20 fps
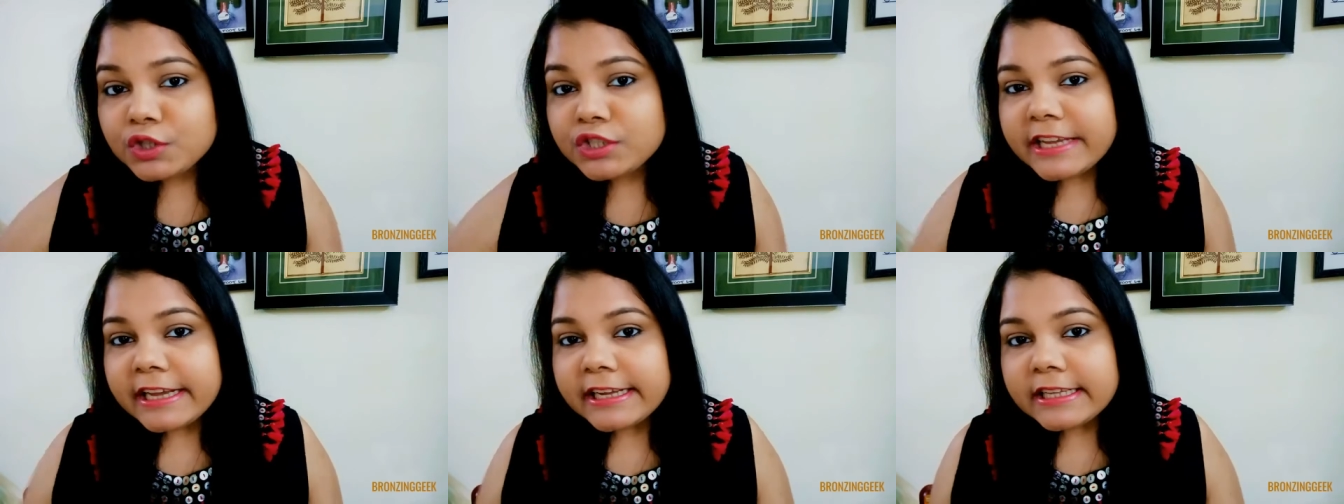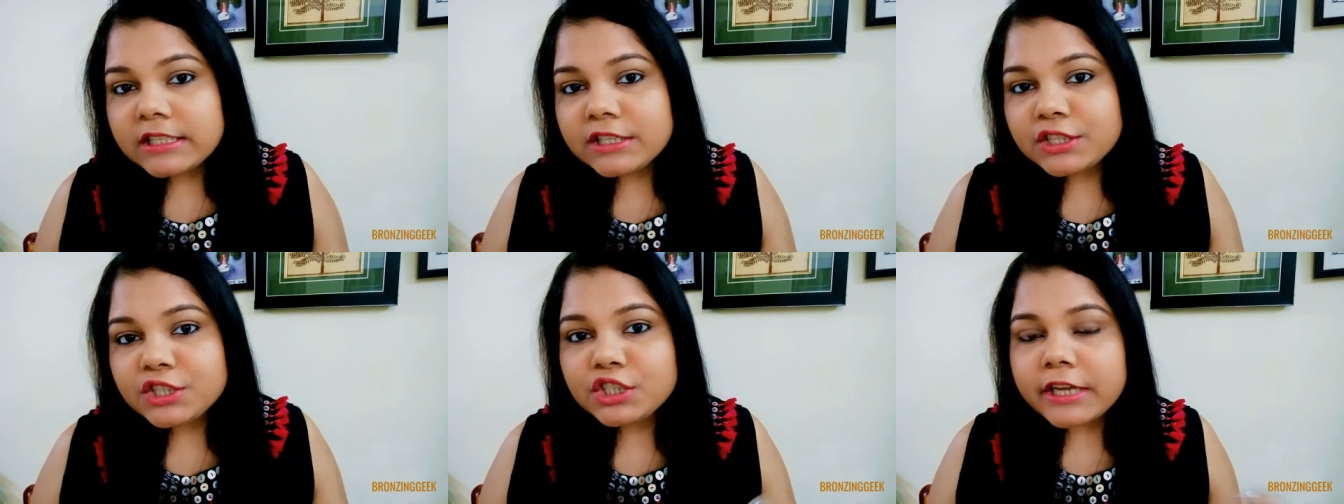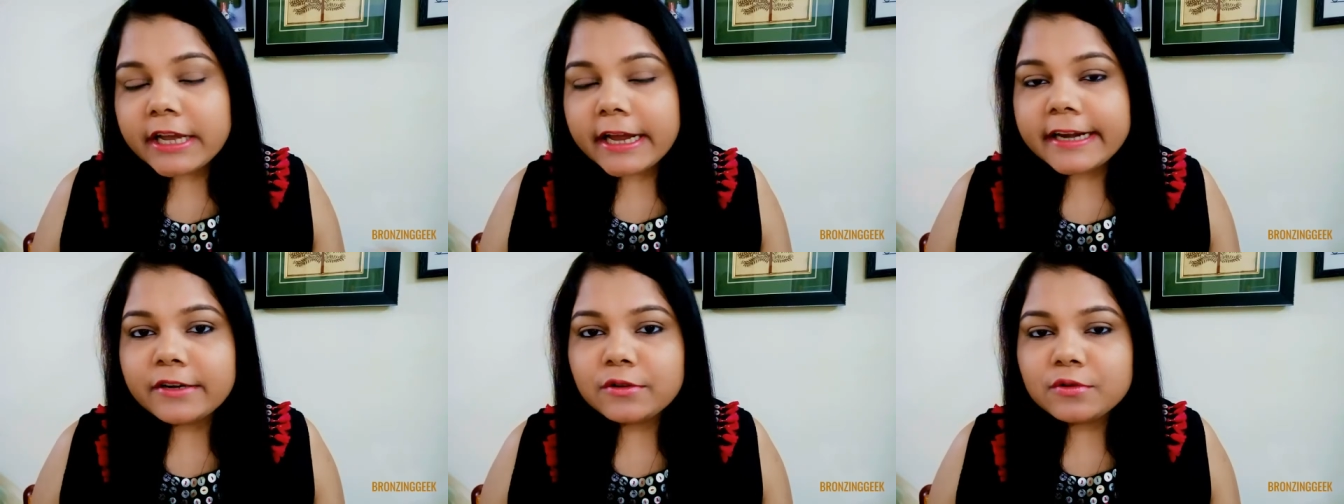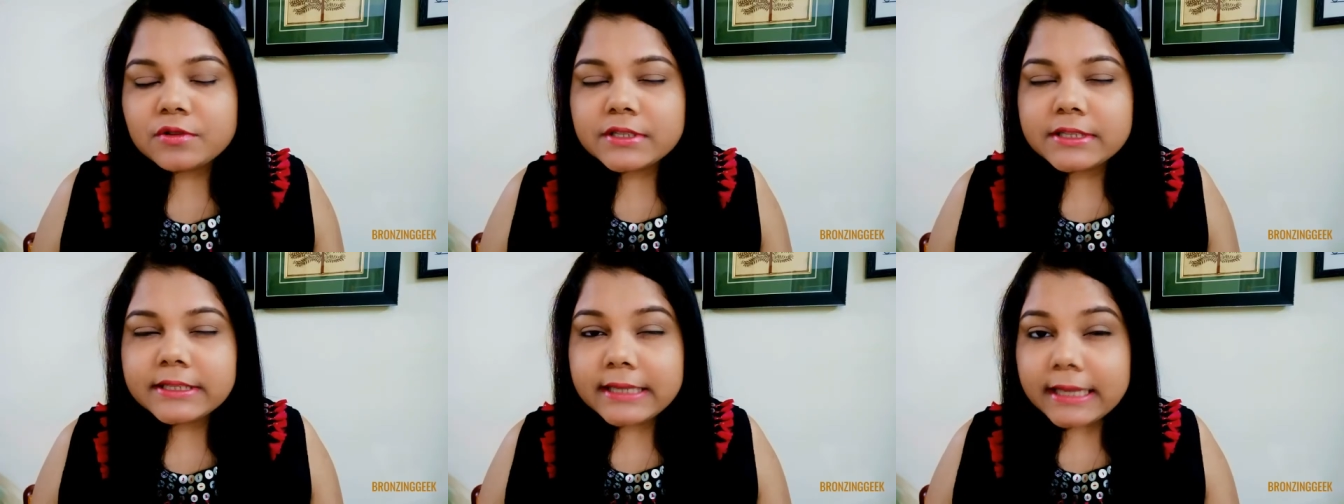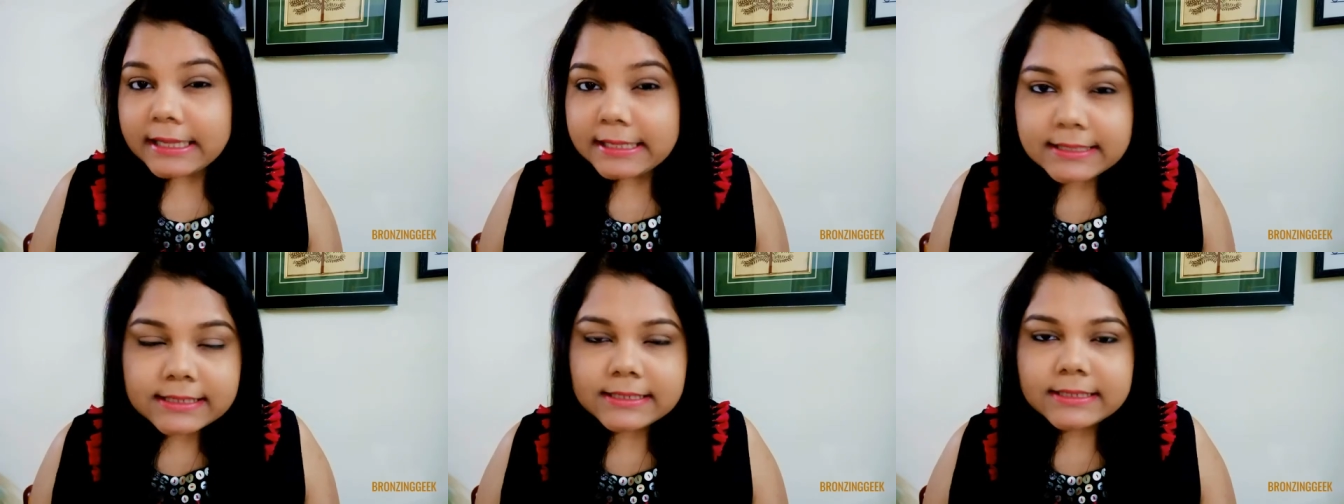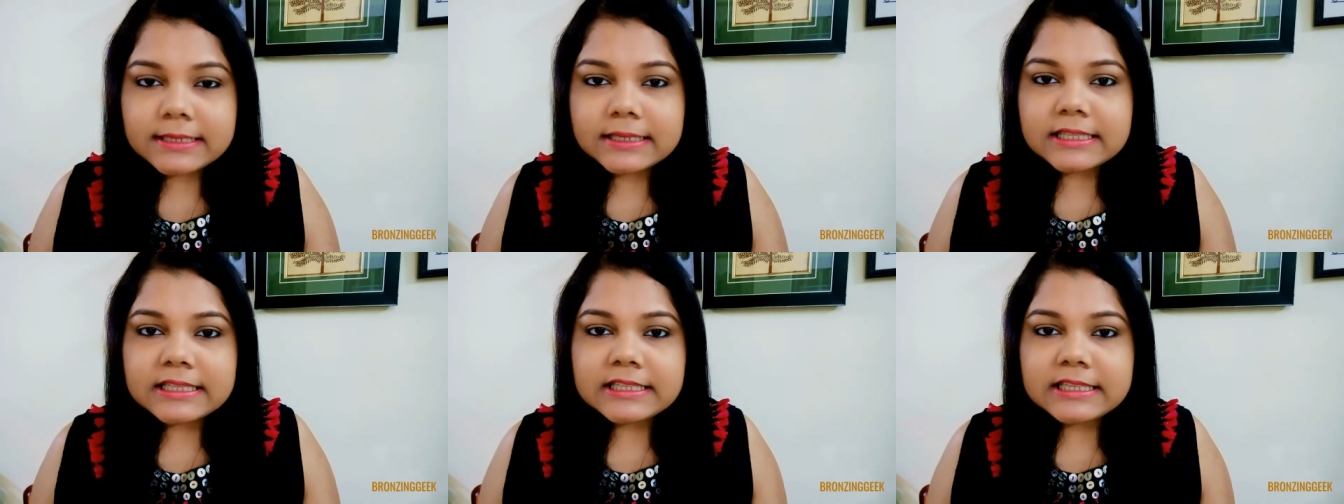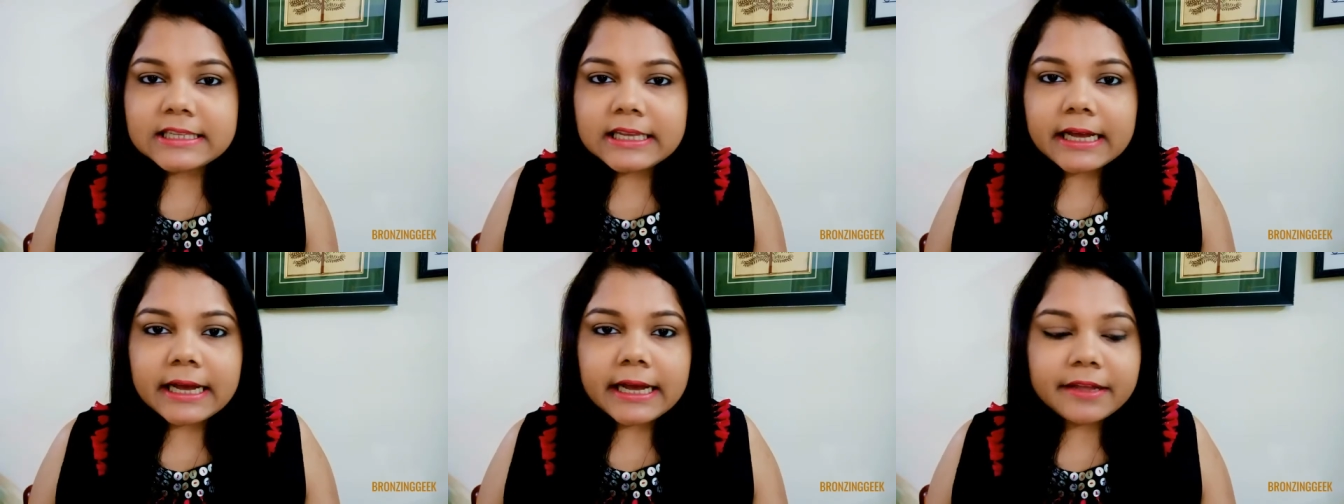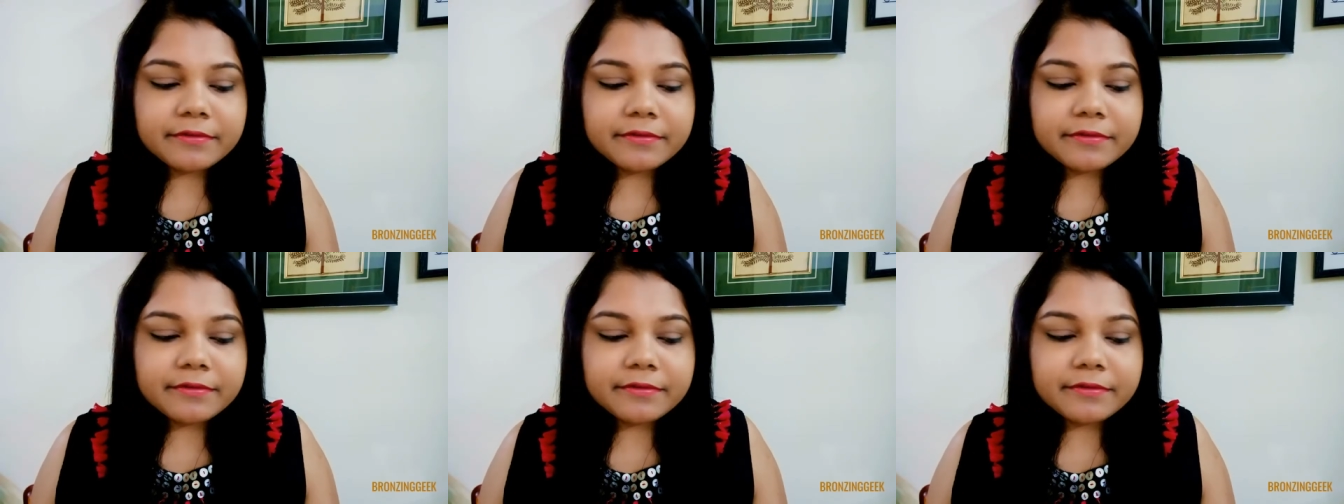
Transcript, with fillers: to check the shadow's consistency,